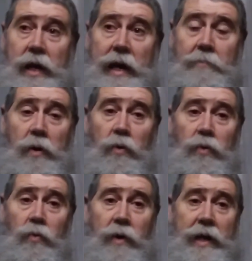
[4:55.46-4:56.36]
I'm on
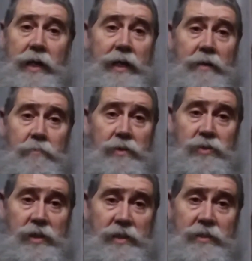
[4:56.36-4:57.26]
the way to get my
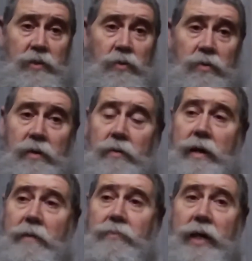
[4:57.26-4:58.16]
sister, and
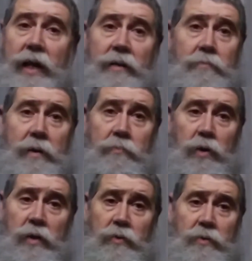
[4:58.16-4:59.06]
I'm telling my
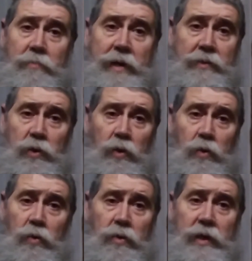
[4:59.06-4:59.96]
brother about the
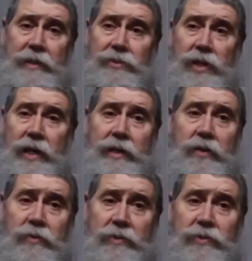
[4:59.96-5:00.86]
Lord. He's not a
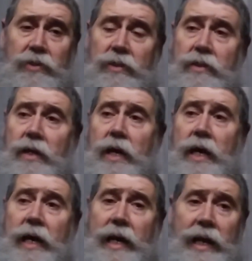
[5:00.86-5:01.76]
Christian,
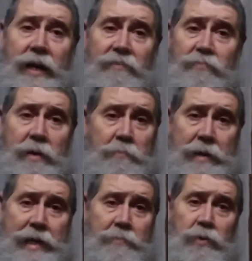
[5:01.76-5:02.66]
and I left my
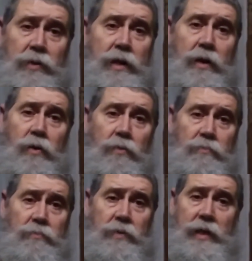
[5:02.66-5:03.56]
Bible at home.